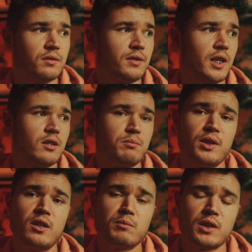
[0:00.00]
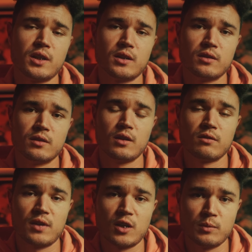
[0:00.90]
find the Peter McKinnon
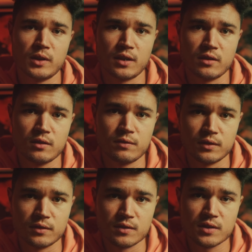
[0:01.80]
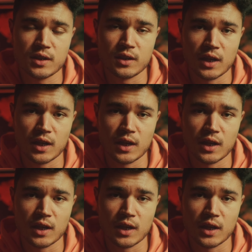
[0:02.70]
variable ND filters in